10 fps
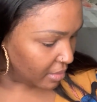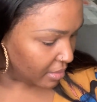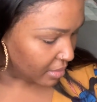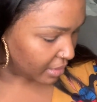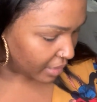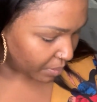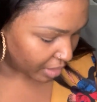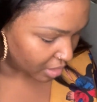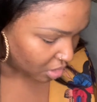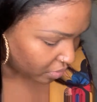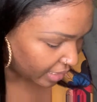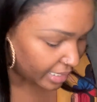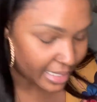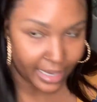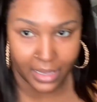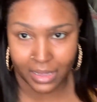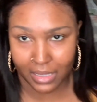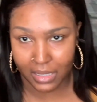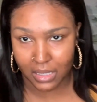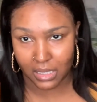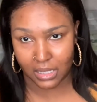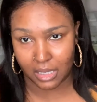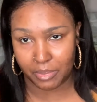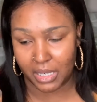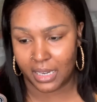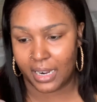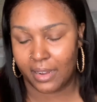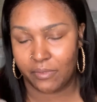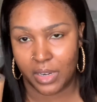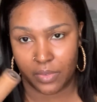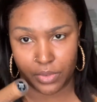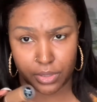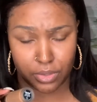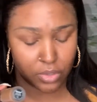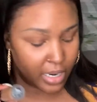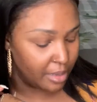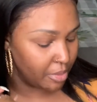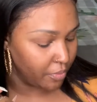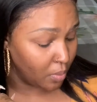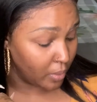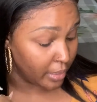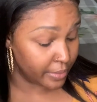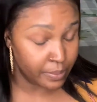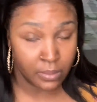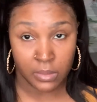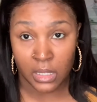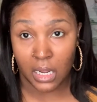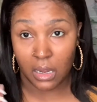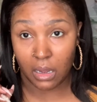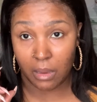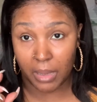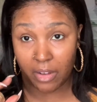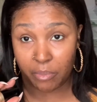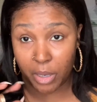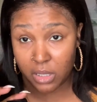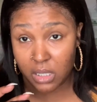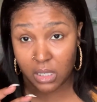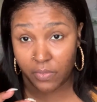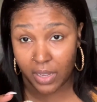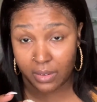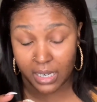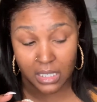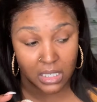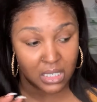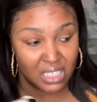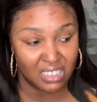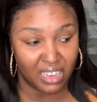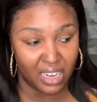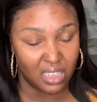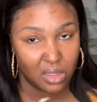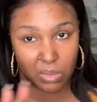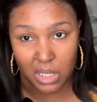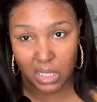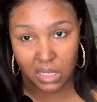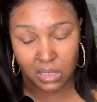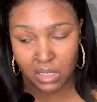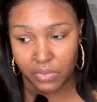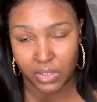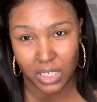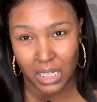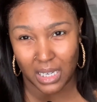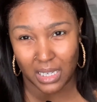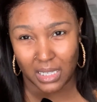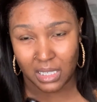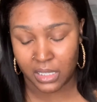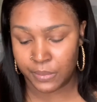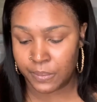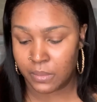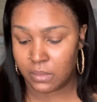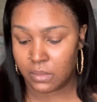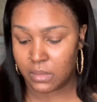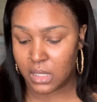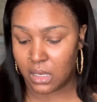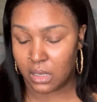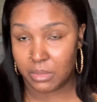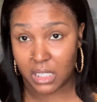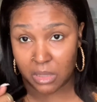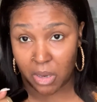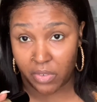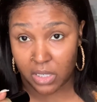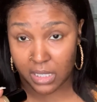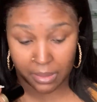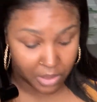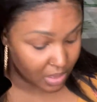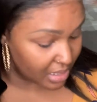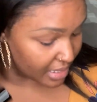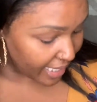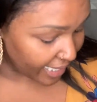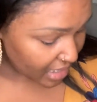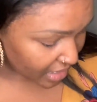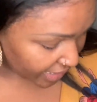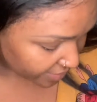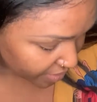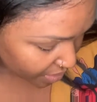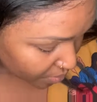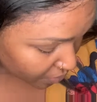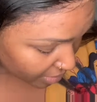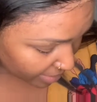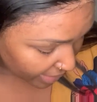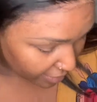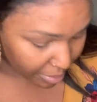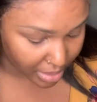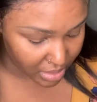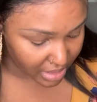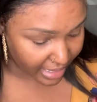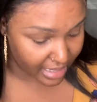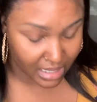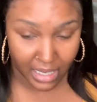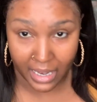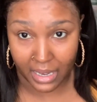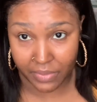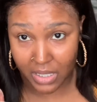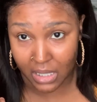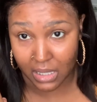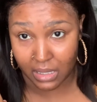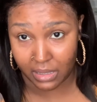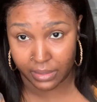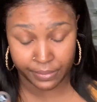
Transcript: that I wanted to try. Like this is something that I've never tried before. I've purchased the foundation in like 3 different shades. This is my first time using this. I actually have 2 of them. I have butterscotch and I have chestnut.